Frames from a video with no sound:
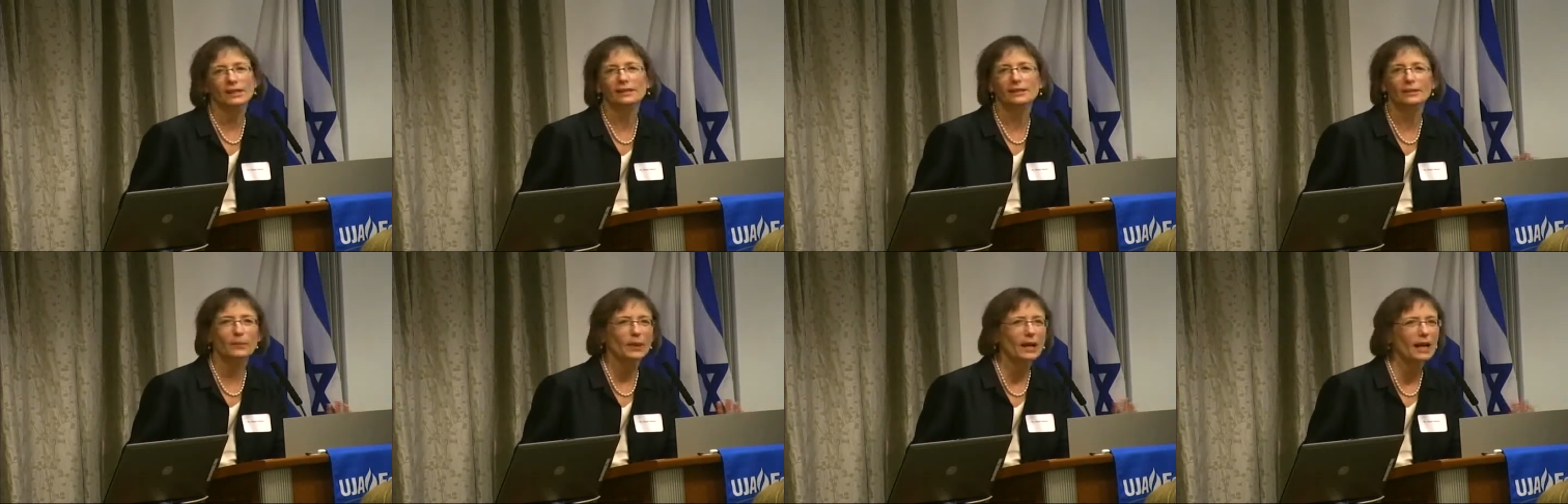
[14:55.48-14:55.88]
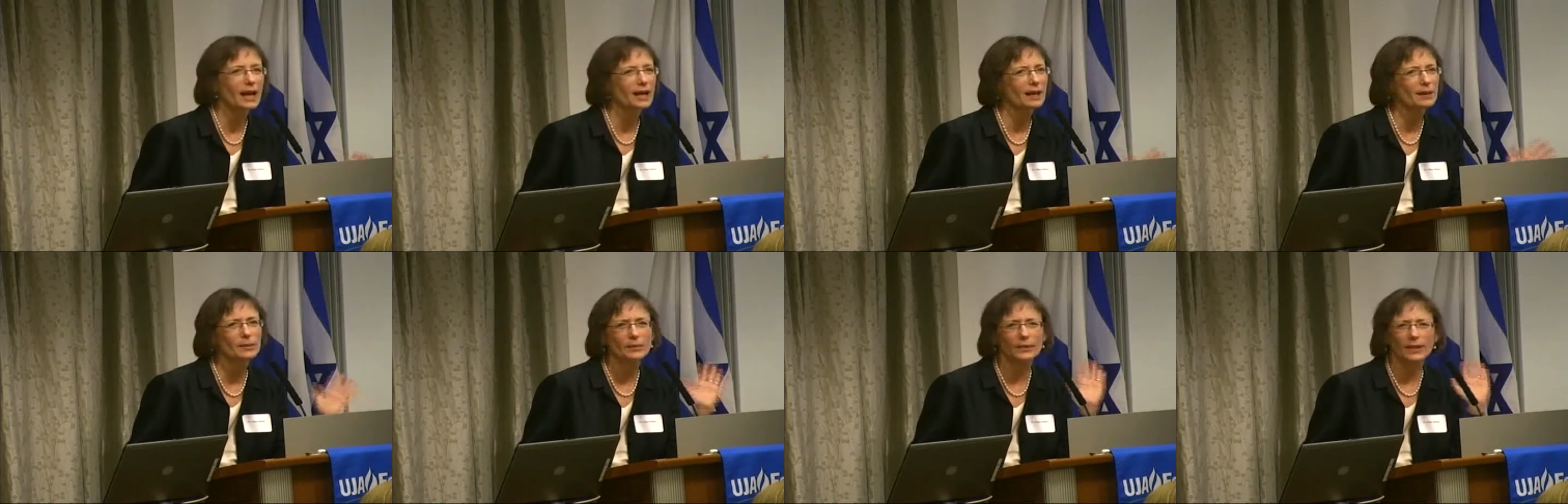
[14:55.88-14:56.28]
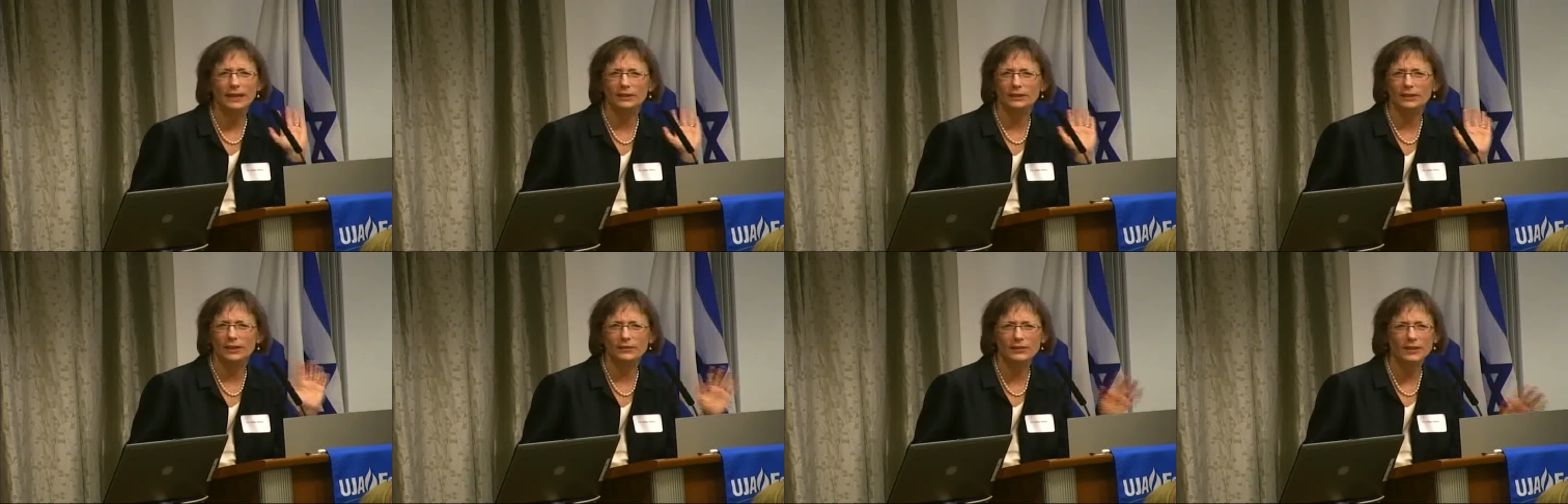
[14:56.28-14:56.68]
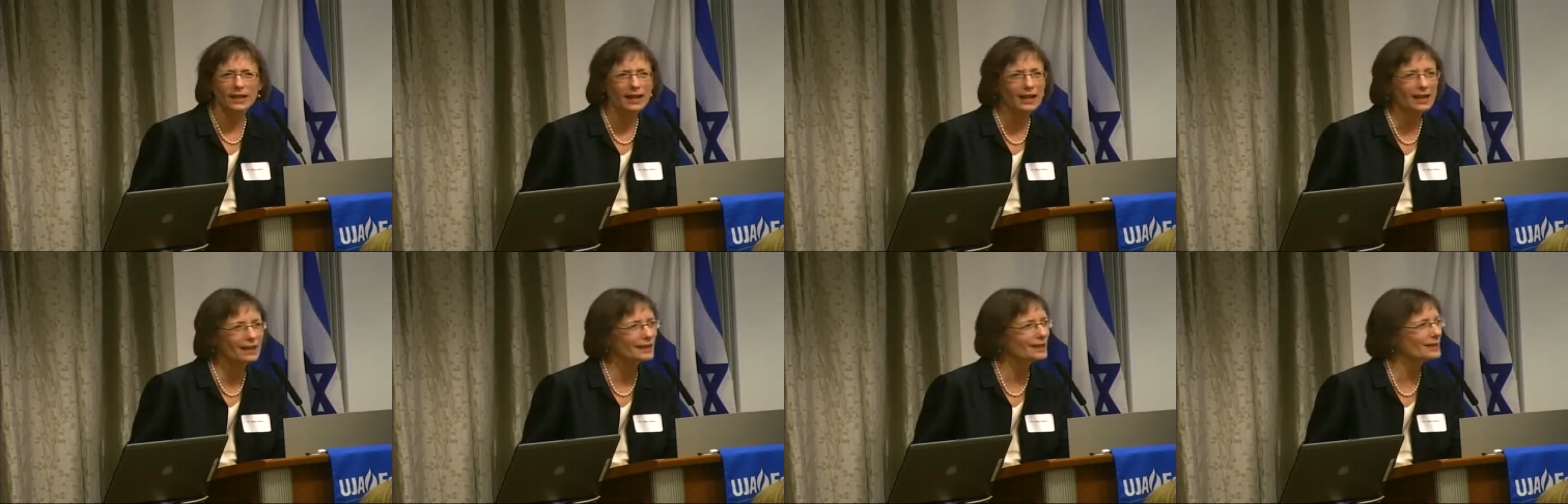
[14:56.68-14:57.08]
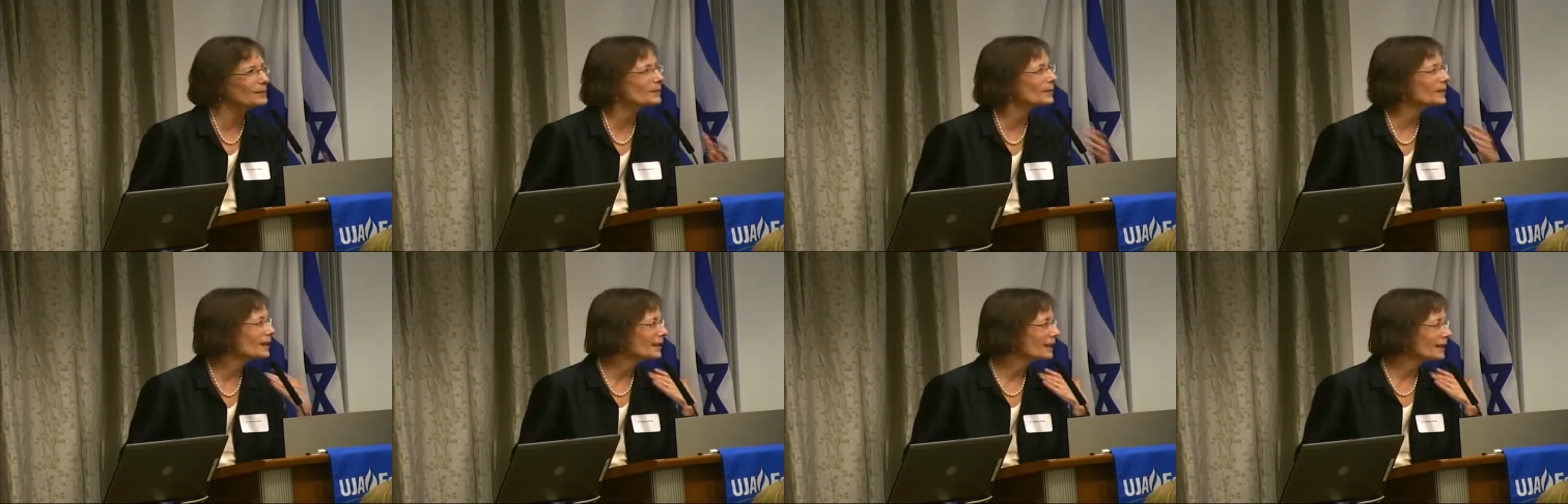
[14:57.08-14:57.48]
I said, Bob, I don't have
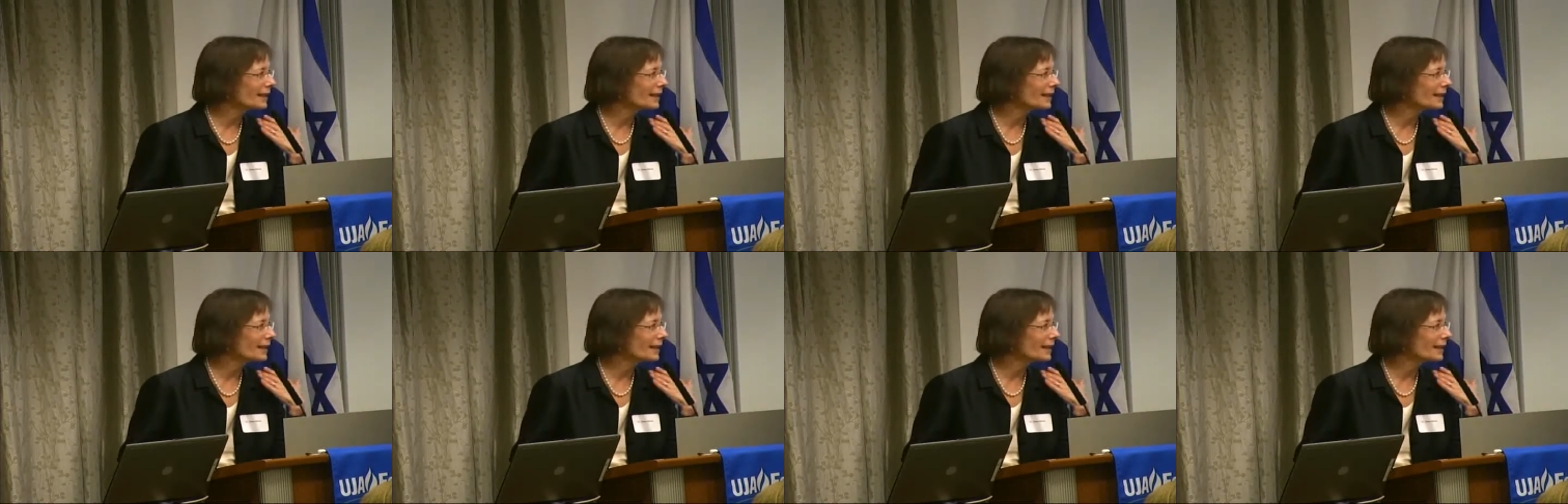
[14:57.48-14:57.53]
time.